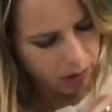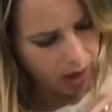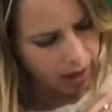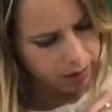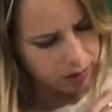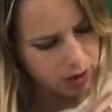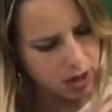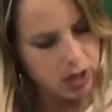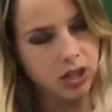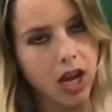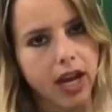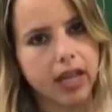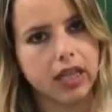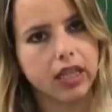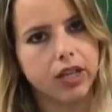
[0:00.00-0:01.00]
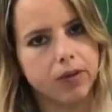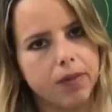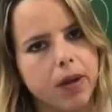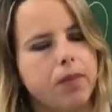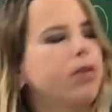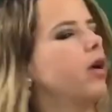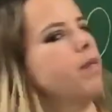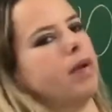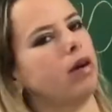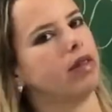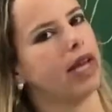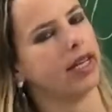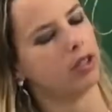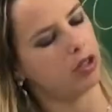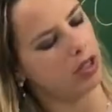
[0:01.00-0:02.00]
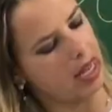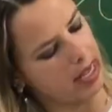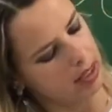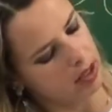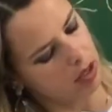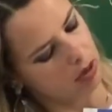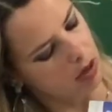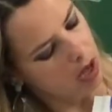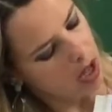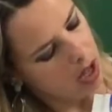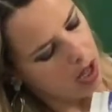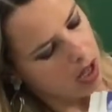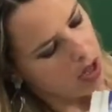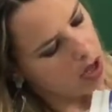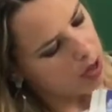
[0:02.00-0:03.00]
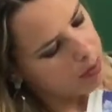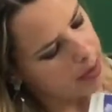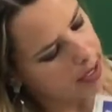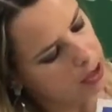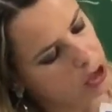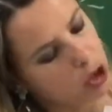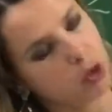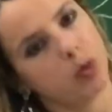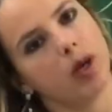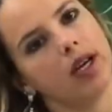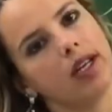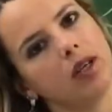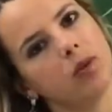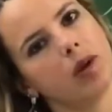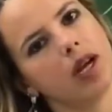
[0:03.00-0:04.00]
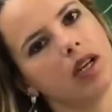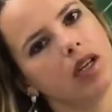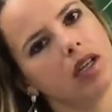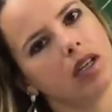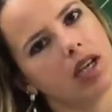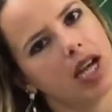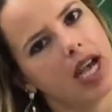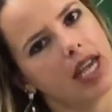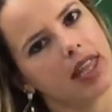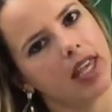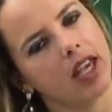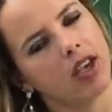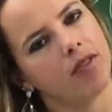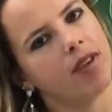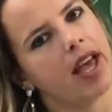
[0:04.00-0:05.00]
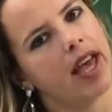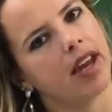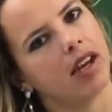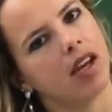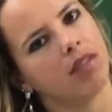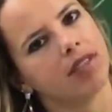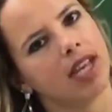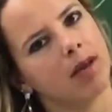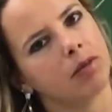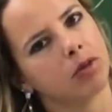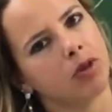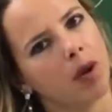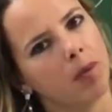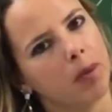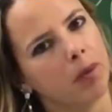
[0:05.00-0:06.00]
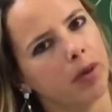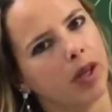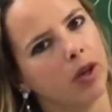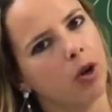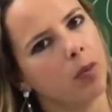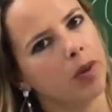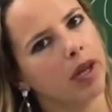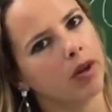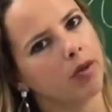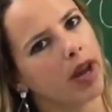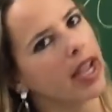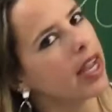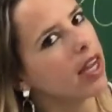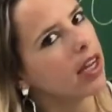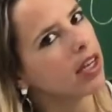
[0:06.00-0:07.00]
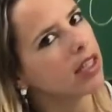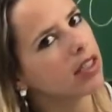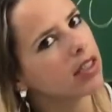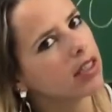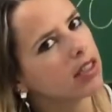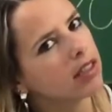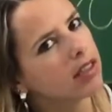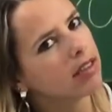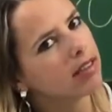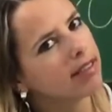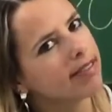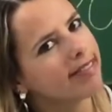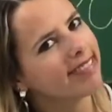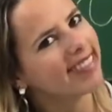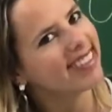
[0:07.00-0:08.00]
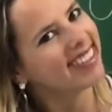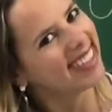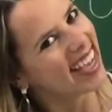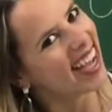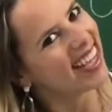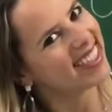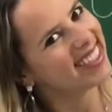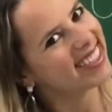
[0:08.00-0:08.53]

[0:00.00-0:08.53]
And we're going to talk a little bit more about that today. So on page 21, I think you've had enough time to grab your book and open it, right? Yes?